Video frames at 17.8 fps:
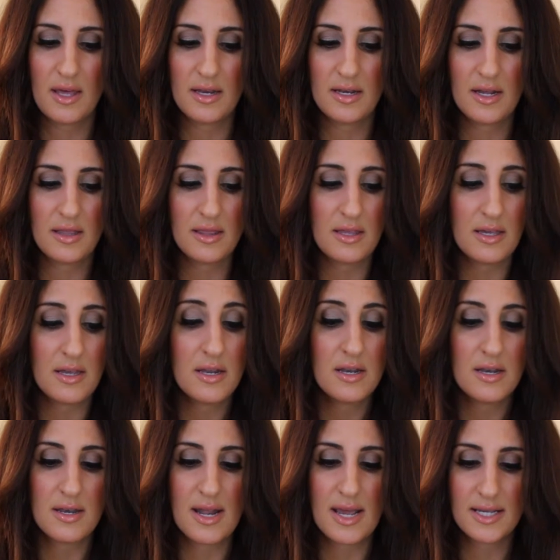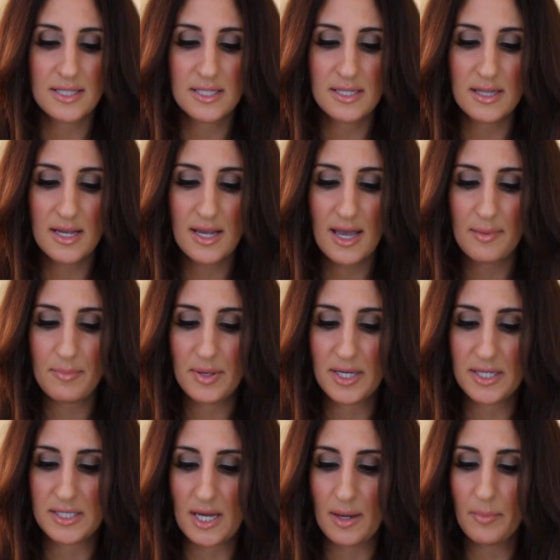Then the next thing I
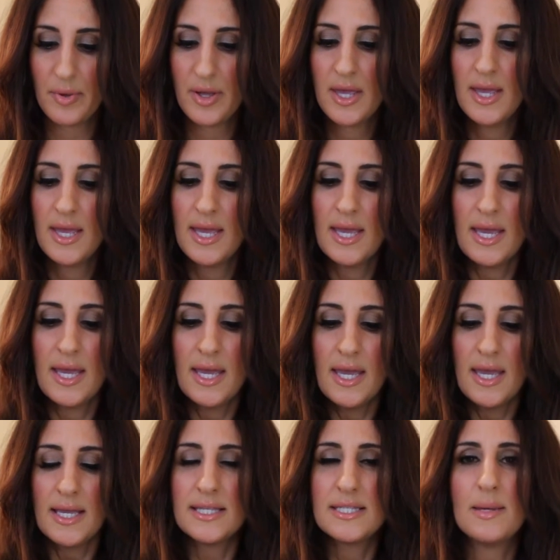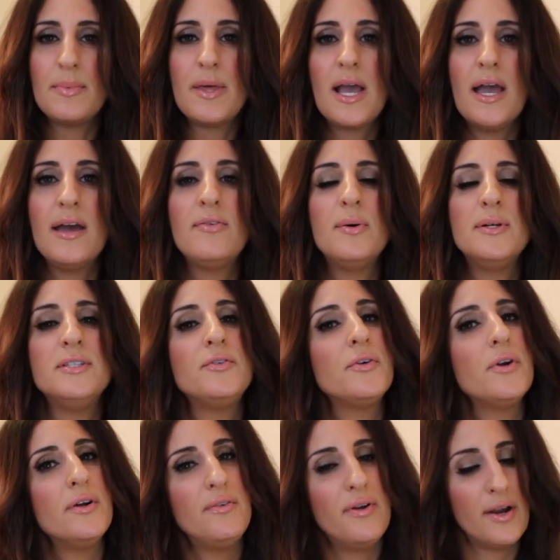picked up is something I've wanted
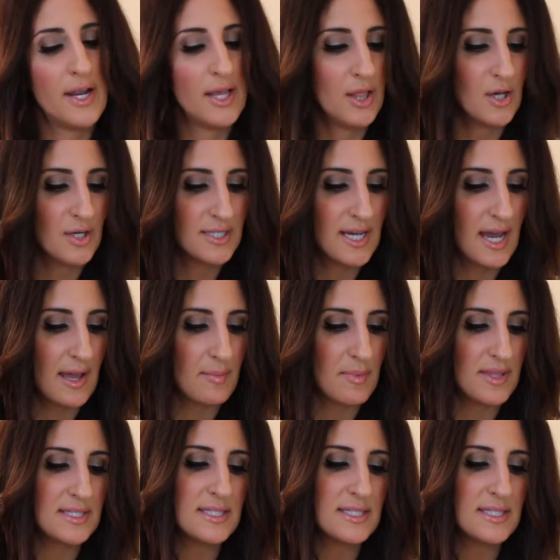for a very long time.